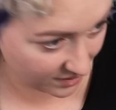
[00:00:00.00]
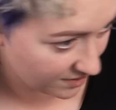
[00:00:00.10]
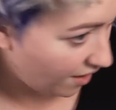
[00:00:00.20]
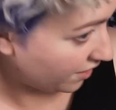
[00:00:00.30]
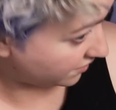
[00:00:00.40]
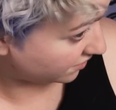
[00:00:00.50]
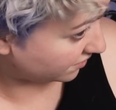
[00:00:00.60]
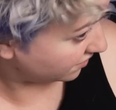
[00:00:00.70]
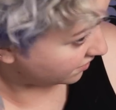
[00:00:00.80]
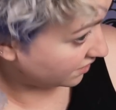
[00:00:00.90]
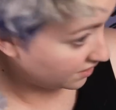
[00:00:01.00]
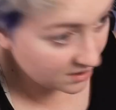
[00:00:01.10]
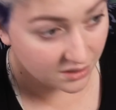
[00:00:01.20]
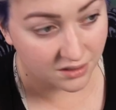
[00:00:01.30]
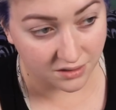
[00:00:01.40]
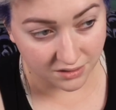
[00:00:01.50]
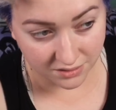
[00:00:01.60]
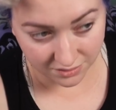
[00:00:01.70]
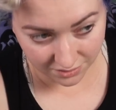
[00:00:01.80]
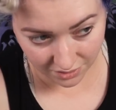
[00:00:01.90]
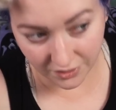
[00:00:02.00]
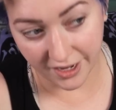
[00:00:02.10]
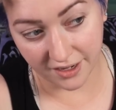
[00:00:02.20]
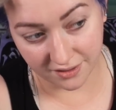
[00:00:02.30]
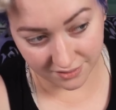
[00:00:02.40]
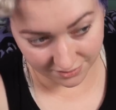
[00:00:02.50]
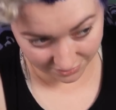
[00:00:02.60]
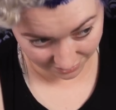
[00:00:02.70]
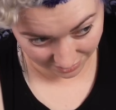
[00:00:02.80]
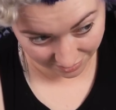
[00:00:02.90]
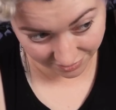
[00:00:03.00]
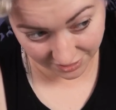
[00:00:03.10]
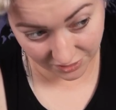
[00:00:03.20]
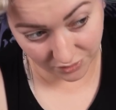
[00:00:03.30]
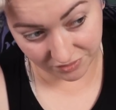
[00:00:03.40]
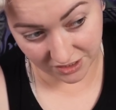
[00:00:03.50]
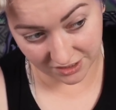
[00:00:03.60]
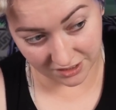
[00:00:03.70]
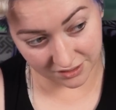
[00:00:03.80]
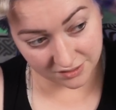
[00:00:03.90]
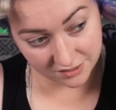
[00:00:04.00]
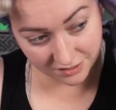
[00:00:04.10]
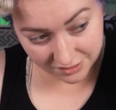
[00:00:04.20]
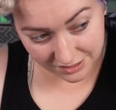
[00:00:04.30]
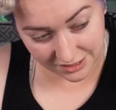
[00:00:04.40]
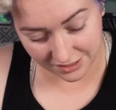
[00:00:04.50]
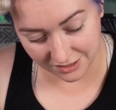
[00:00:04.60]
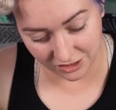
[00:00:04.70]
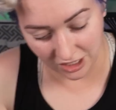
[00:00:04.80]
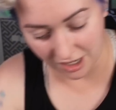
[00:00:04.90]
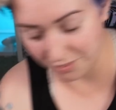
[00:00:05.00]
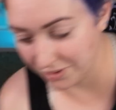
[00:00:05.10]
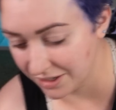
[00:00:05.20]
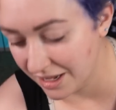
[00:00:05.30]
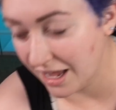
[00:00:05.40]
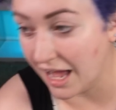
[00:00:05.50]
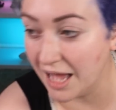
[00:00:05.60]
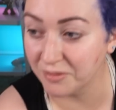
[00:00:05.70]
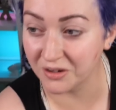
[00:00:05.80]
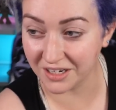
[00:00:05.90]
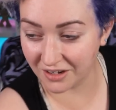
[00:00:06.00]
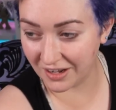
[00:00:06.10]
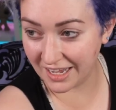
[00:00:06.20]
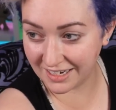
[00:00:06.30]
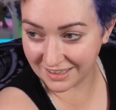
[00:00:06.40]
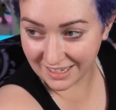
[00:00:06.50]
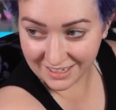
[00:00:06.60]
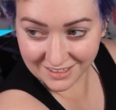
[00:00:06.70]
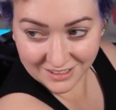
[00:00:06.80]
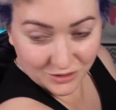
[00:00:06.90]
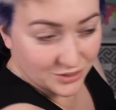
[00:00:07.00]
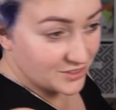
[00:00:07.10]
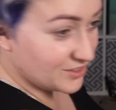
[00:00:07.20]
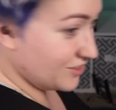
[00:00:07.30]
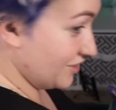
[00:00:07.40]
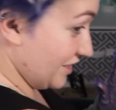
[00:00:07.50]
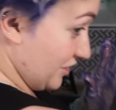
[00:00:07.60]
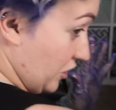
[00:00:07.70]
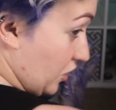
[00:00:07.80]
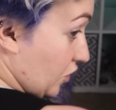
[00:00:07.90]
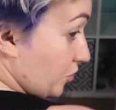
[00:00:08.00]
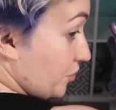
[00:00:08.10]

not. Okay, I feel like we've done a decent job. I'm going to go ahead and like do a circle and hope